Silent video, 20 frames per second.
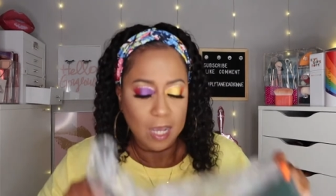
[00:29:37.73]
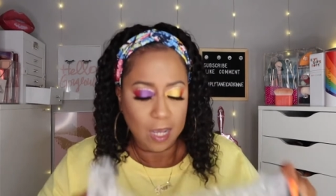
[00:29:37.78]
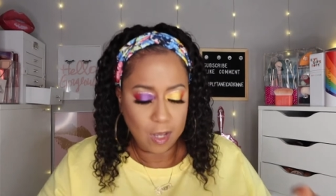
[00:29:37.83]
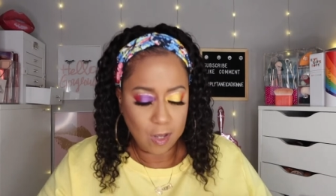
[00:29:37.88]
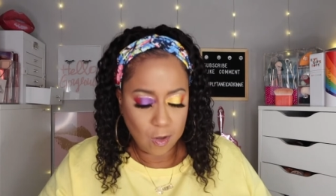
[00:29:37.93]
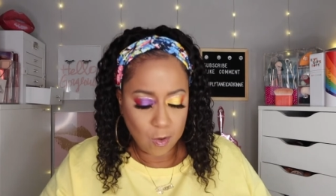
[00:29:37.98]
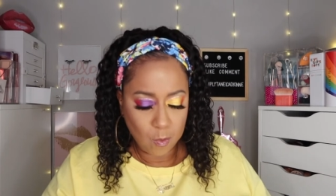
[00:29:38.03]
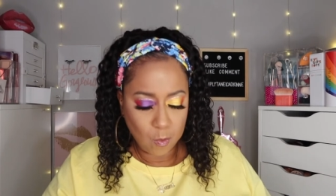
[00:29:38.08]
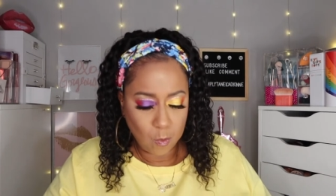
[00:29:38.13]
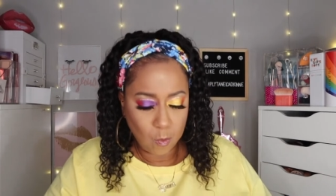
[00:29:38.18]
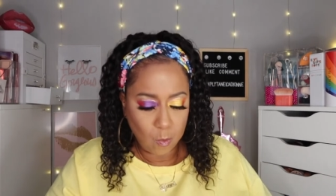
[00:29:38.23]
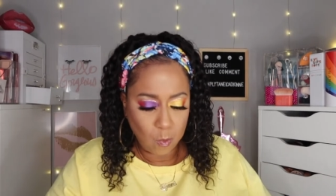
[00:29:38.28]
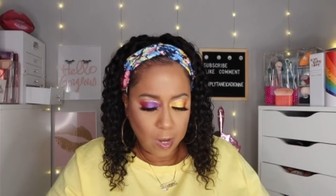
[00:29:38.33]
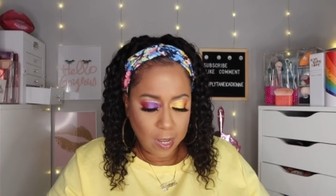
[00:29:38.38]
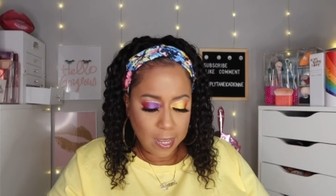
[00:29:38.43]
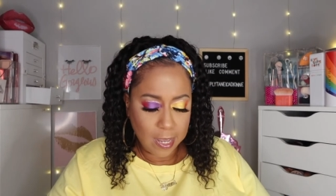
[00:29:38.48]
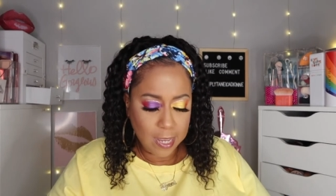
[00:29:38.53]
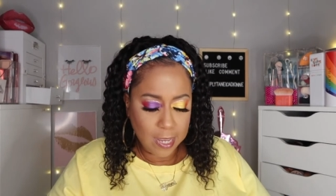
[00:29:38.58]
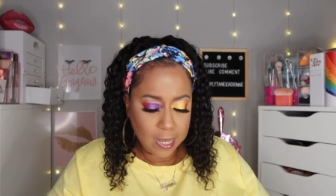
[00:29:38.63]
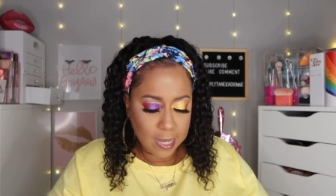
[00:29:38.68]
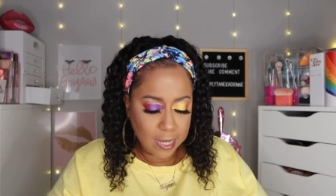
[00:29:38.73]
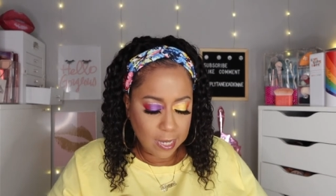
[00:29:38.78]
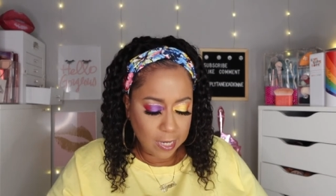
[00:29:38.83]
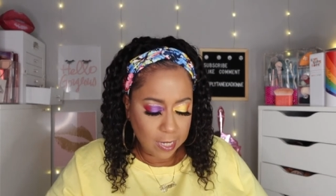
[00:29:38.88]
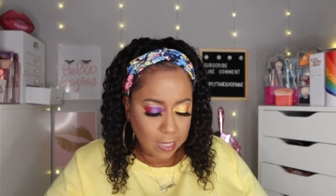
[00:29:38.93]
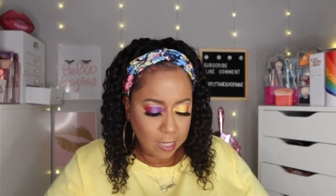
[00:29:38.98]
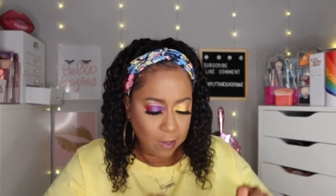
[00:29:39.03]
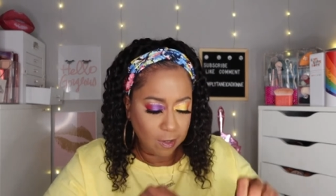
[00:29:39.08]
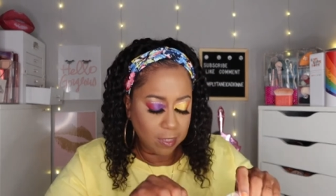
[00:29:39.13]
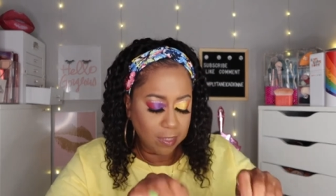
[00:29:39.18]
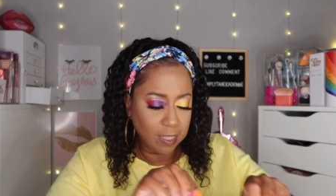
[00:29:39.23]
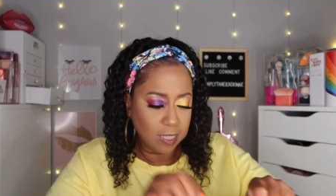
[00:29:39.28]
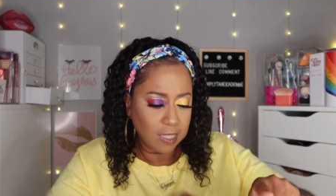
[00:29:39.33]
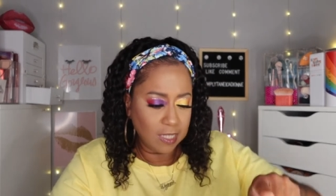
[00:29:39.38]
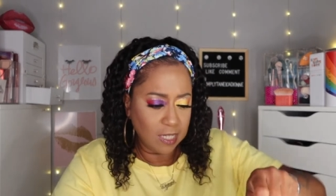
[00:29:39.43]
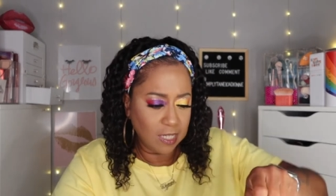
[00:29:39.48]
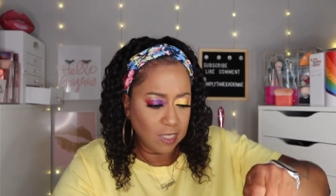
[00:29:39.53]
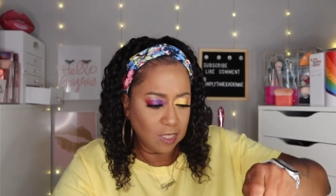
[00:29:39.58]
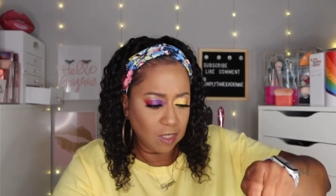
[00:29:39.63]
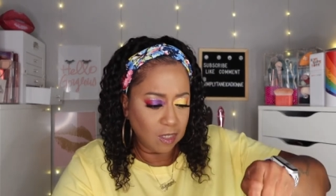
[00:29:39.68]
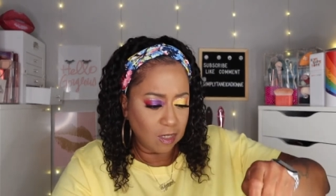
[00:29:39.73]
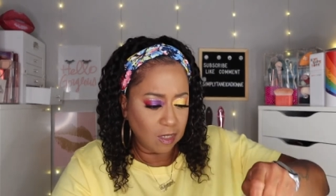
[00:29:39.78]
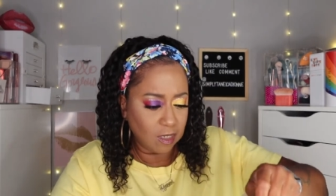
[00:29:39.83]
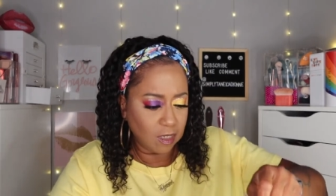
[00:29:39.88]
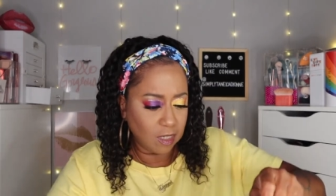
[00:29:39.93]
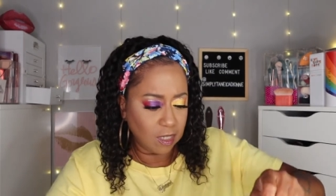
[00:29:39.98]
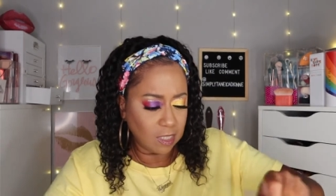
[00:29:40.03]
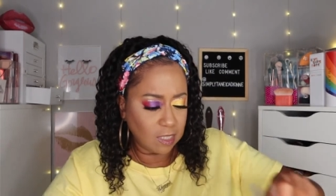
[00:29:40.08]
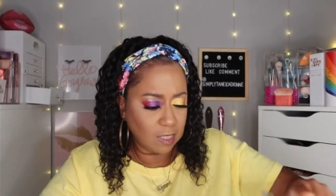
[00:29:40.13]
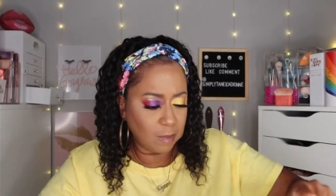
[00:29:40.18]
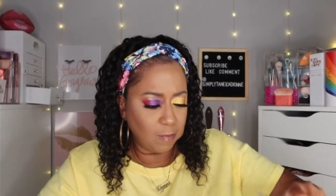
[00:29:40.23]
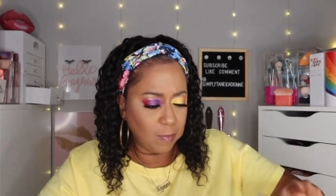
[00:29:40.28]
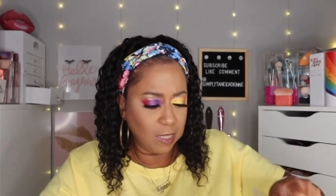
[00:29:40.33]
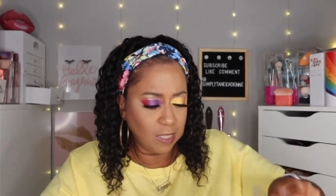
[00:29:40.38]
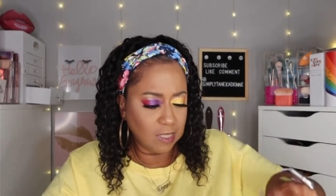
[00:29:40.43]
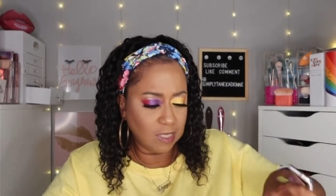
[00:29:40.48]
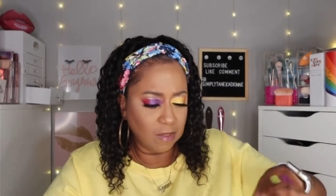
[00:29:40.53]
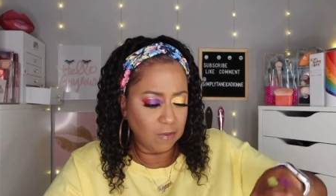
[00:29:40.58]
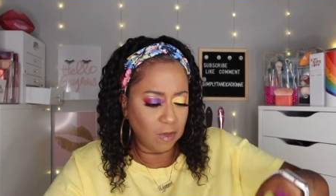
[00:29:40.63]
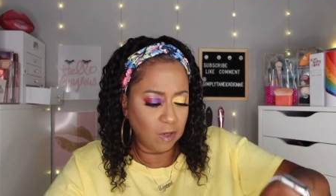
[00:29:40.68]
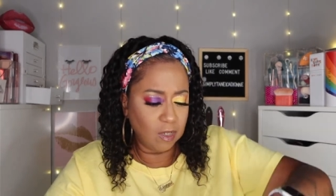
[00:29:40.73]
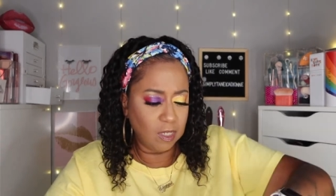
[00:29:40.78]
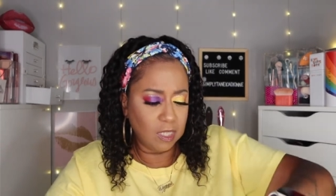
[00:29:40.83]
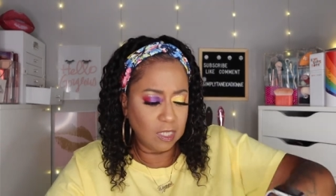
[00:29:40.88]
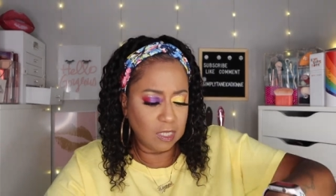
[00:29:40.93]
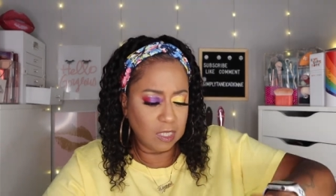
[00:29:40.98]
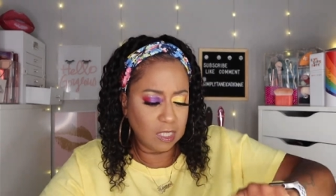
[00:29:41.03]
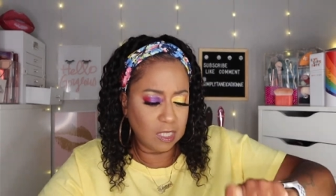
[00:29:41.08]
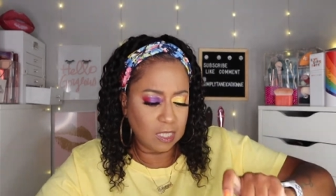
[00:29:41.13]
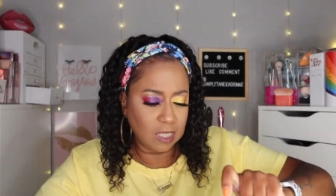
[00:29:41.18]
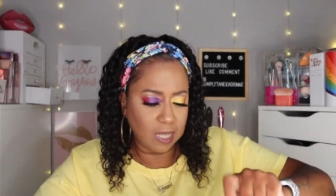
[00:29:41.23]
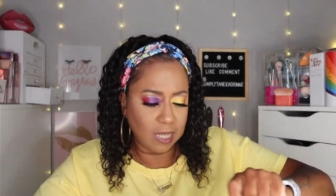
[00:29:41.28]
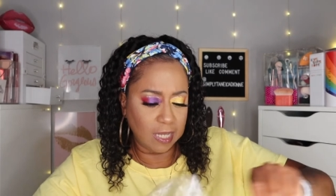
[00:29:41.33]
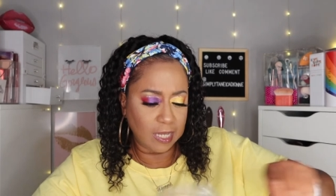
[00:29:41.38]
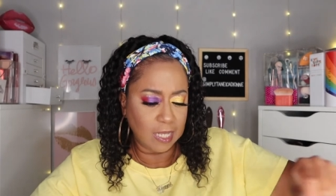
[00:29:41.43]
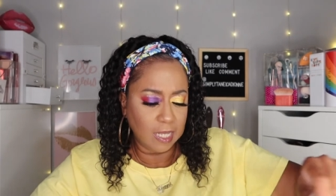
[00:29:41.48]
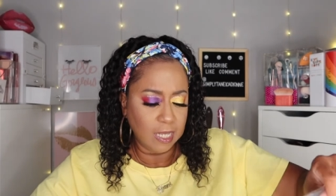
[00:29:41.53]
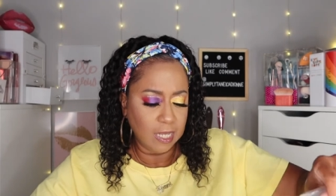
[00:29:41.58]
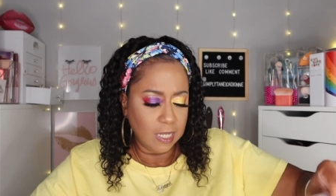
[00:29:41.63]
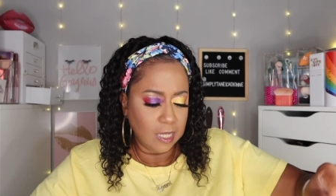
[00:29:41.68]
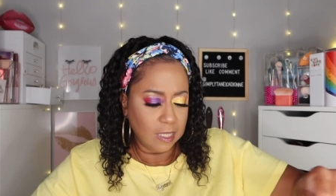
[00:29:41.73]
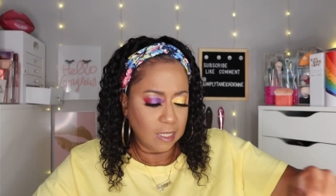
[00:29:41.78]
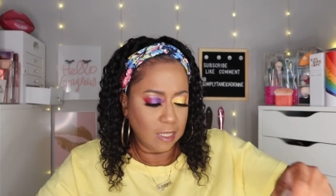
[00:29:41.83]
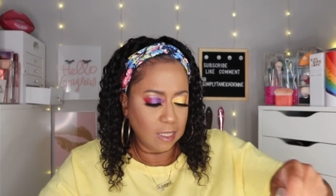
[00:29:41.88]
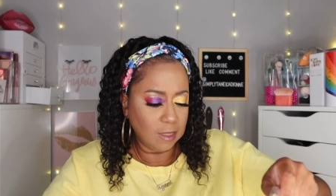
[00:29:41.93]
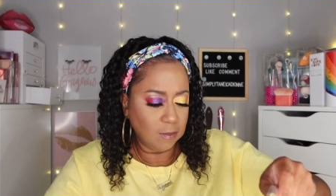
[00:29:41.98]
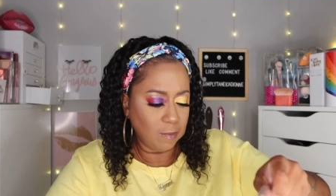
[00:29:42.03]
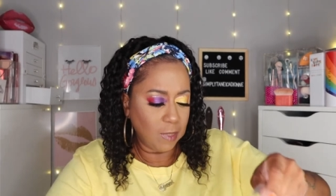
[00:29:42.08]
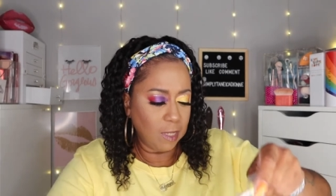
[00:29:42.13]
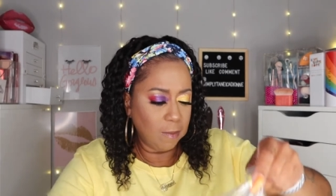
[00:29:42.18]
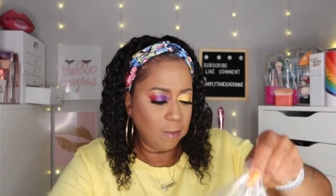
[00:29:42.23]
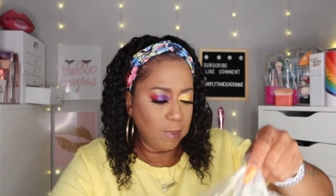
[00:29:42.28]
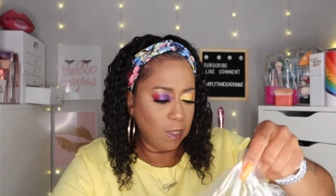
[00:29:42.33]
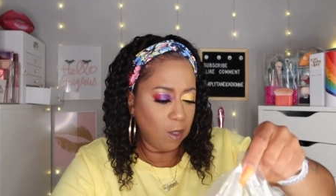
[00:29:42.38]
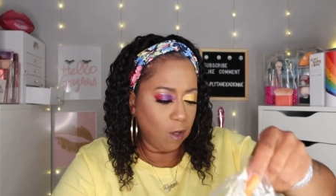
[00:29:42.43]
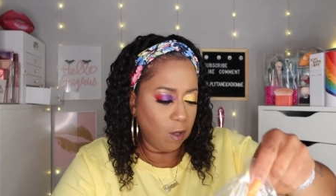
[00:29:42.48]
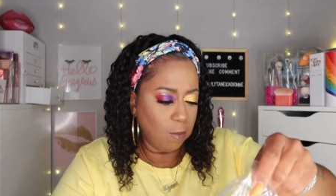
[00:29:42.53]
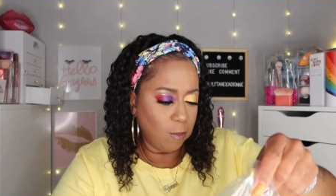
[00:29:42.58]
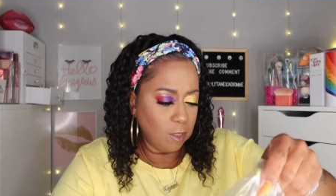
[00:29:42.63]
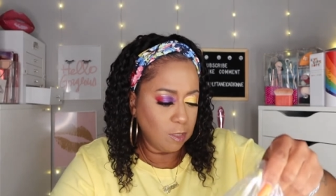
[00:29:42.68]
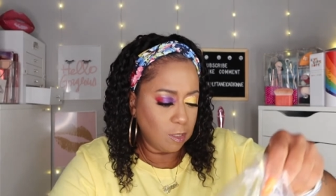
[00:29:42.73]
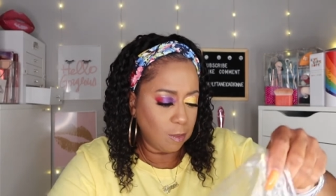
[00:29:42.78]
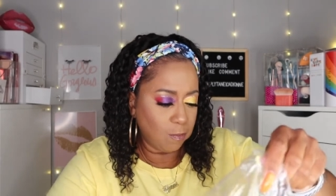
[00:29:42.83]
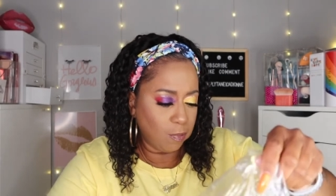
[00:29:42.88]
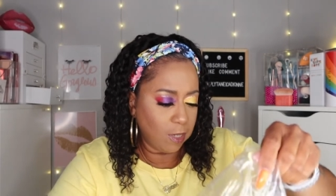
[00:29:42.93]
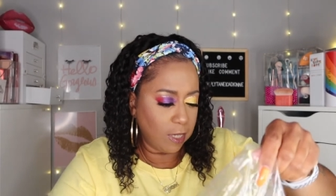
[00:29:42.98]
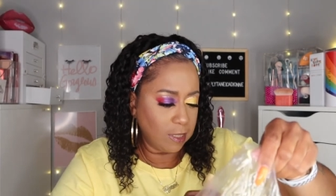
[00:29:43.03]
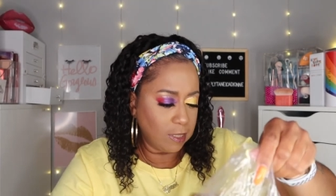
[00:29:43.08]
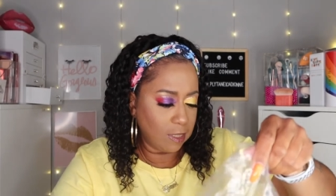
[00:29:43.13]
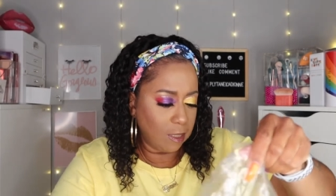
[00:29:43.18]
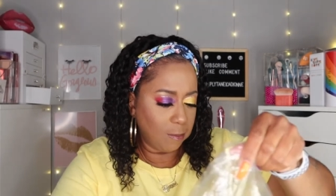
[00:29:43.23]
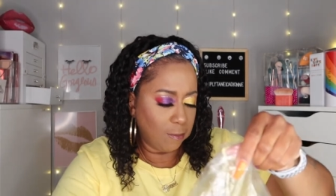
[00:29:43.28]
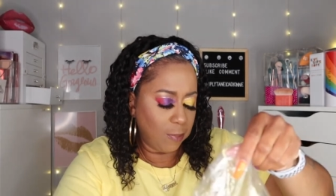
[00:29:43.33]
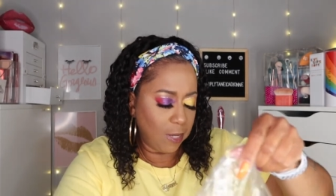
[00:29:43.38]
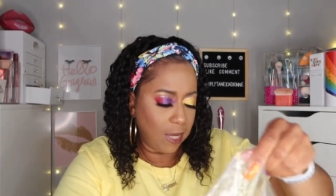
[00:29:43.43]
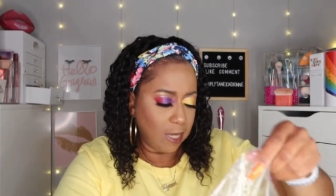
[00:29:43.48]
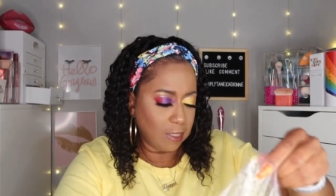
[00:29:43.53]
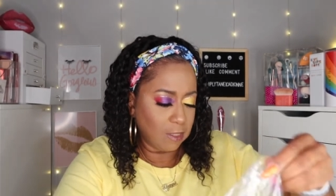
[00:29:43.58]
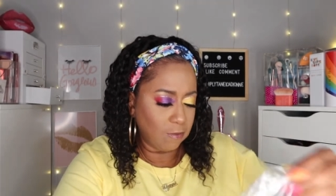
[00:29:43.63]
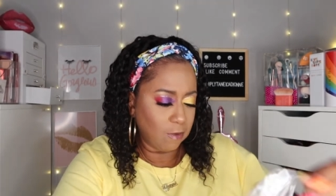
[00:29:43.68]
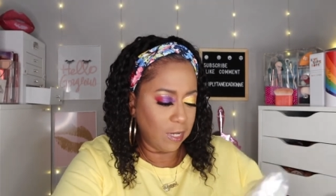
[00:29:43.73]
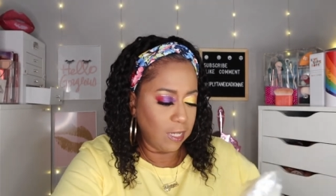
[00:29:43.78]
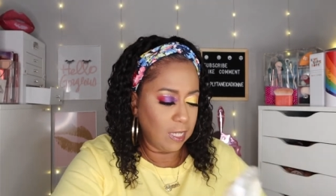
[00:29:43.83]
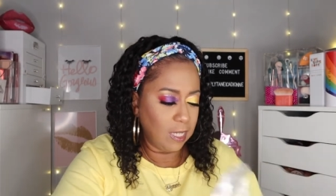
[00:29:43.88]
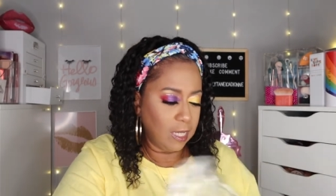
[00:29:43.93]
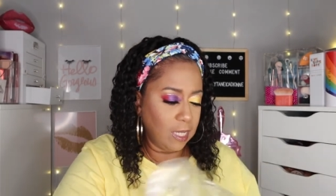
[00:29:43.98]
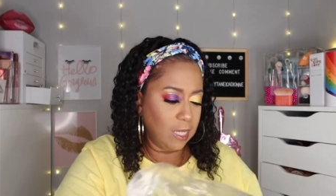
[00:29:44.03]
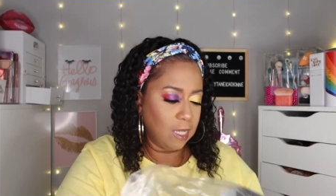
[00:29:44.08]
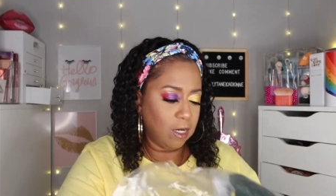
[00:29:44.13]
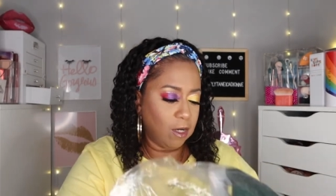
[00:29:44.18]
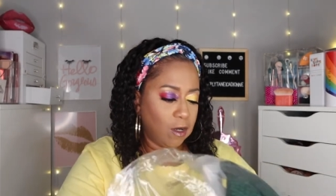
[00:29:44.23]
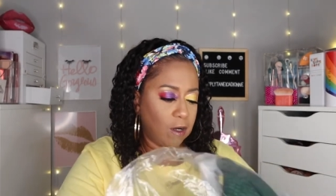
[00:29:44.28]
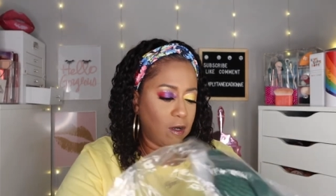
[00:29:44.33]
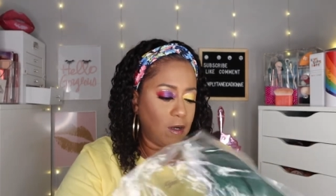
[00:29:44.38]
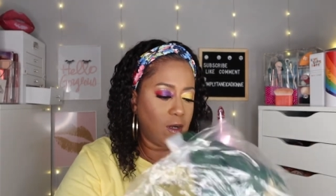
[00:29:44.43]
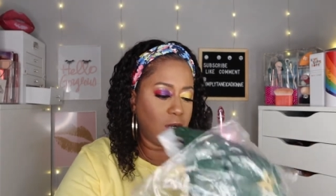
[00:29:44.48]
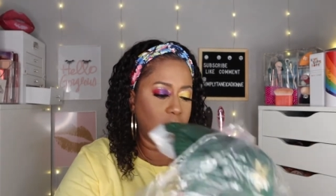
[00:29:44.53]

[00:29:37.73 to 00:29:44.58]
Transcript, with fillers: Oh, wow. I think these are expensive on his site. This might be almost the price of the box right here.